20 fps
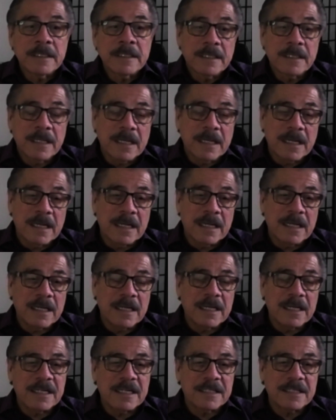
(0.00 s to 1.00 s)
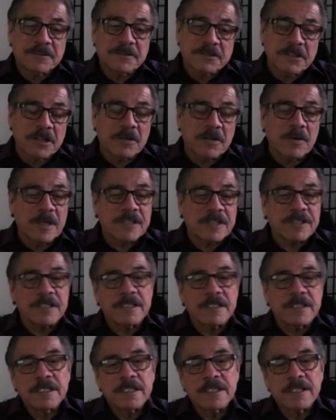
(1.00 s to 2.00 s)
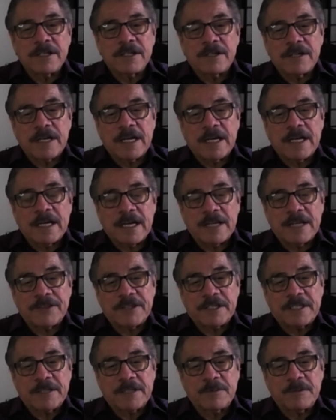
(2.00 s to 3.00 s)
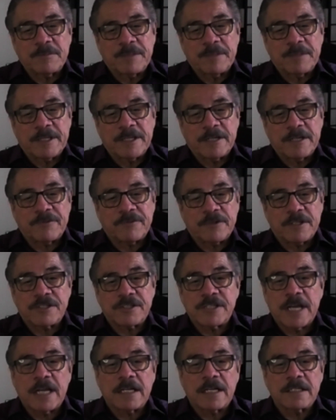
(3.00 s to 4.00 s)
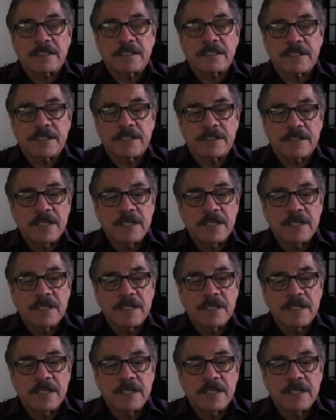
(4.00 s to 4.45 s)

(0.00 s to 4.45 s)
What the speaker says: It's a good question. I think he would be there for the challenge.